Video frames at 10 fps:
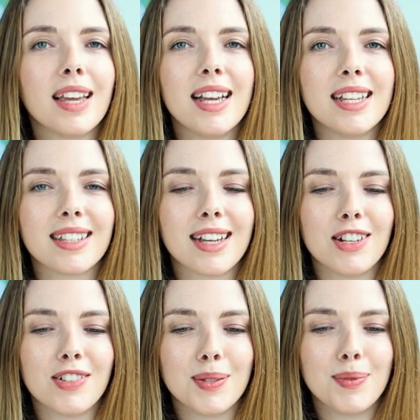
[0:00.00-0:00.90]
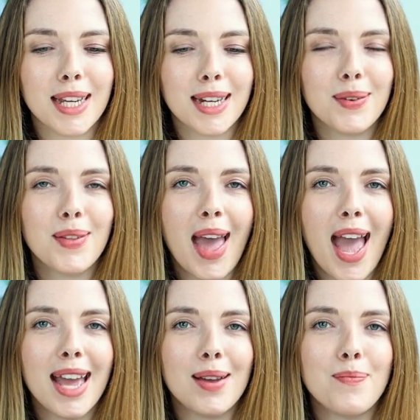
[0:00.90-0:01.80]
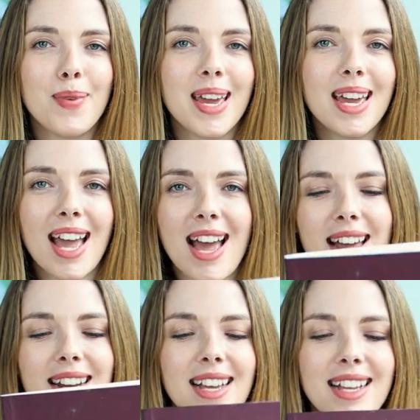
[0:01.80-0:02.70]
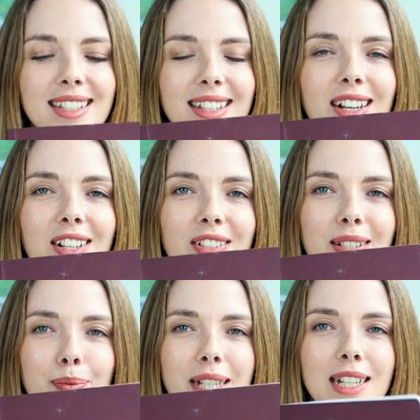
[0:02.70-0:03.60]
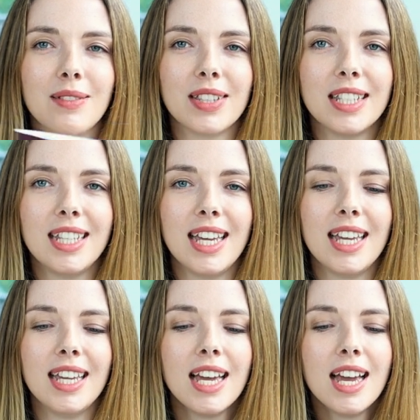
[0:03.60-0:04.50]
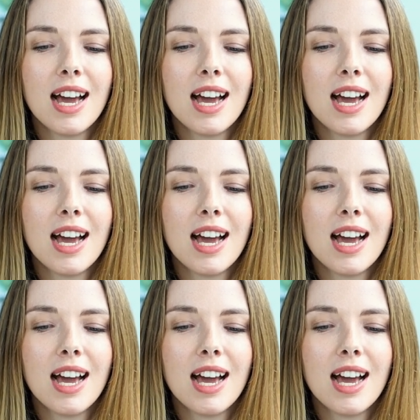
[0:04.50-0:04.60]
Here's the countries beginning with A and B, and here's the countries beginning with C.